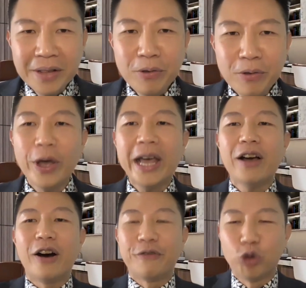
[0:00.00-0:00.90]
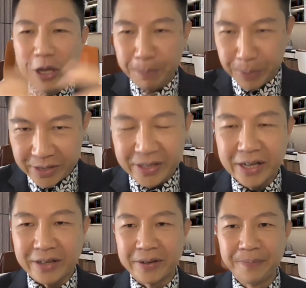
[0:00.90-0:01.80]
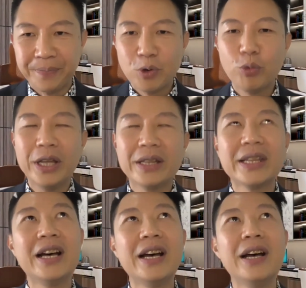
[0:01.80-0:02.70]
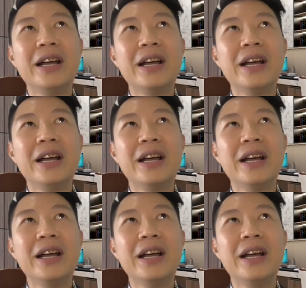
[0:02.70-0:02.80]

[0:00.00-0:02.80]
way of doing business, with the,